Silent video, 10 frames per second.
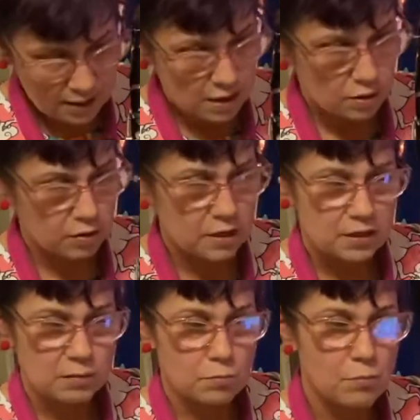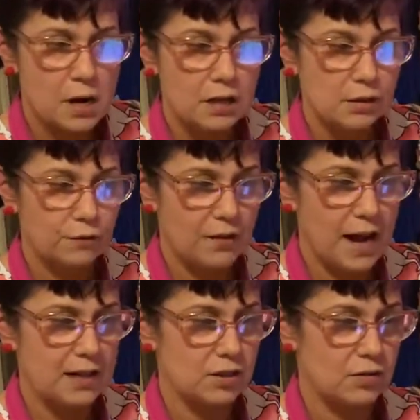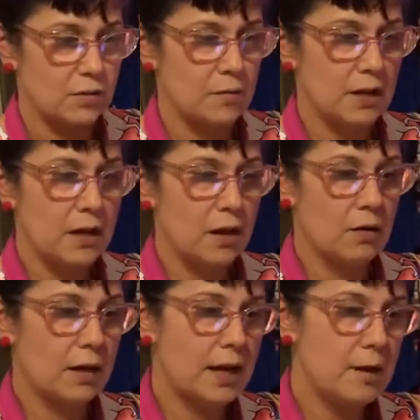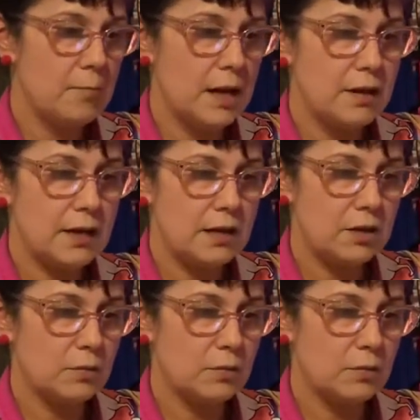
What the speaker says: So this is much faster. Okay, and then you're